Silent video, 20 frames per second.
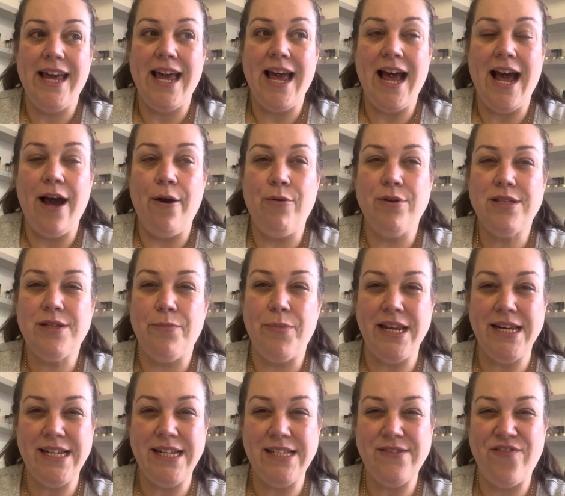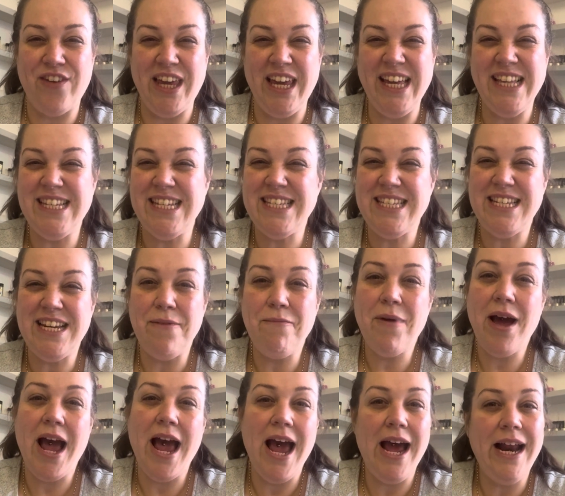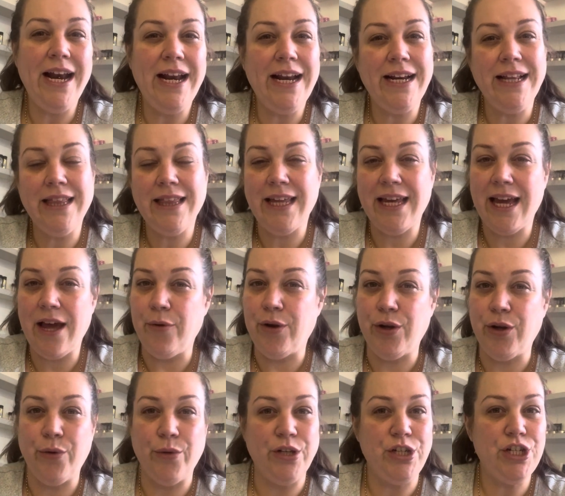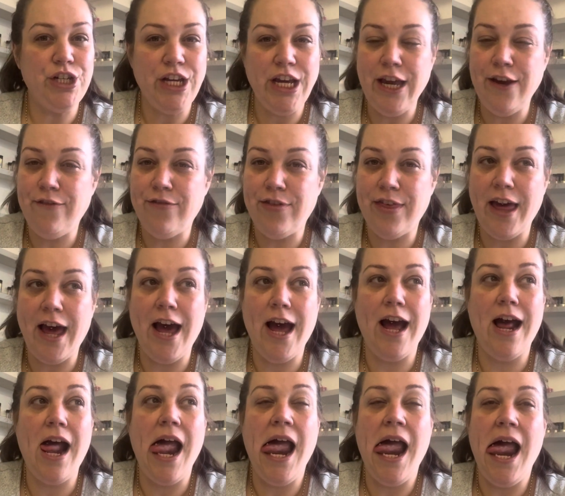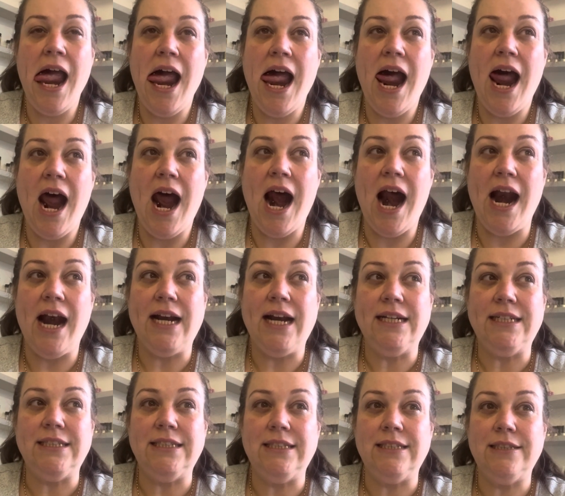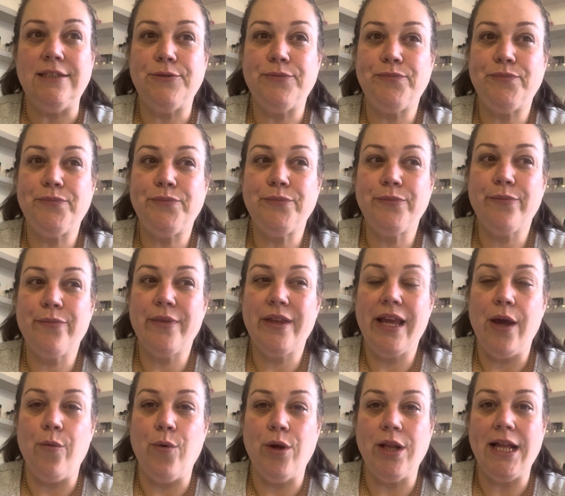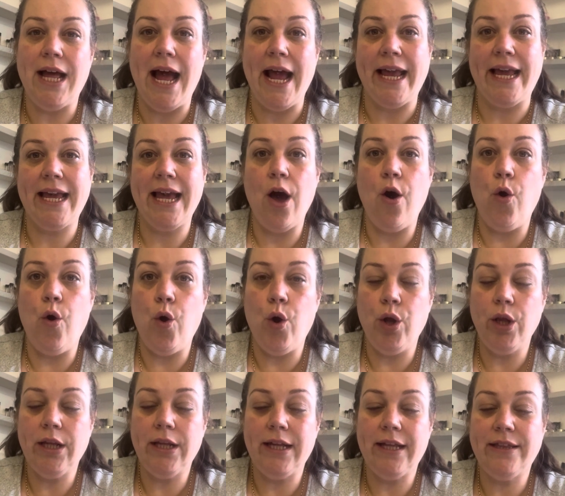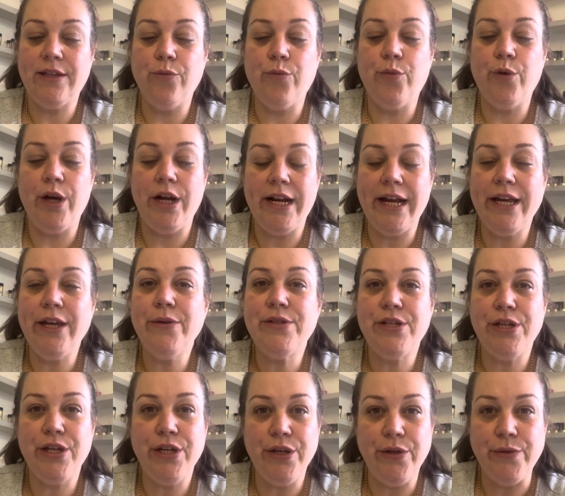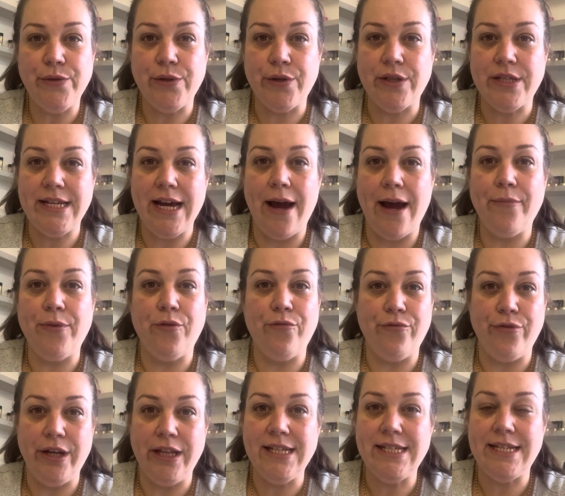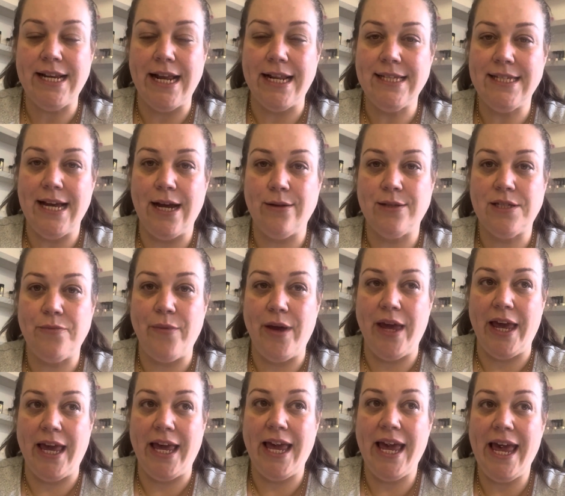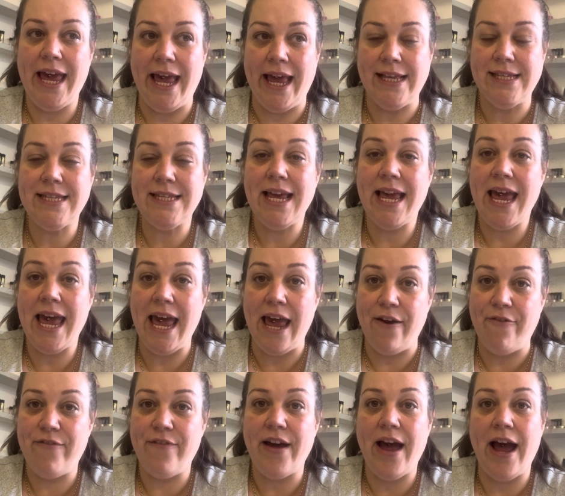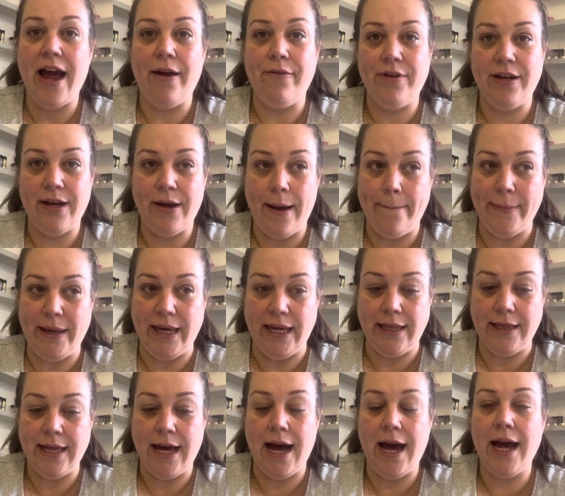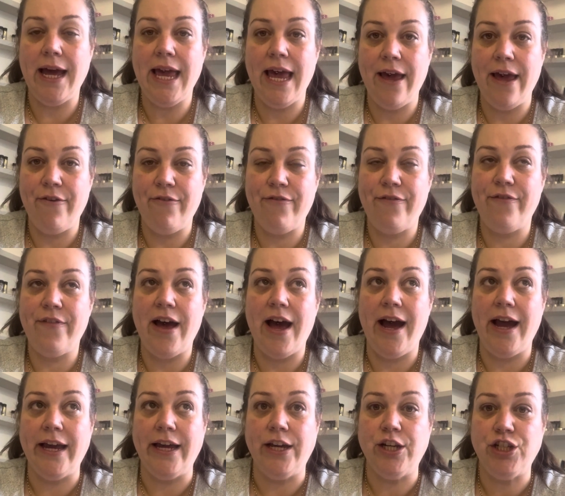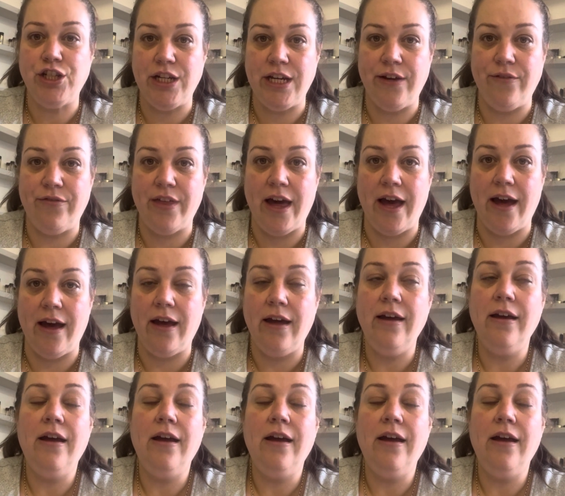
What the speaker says: I was a bit defeatist in my head. I didn't think I was going to achieve that. And it were like, all the word I used to use all the time that really stands out to me is, if I meet that, if I achieve that.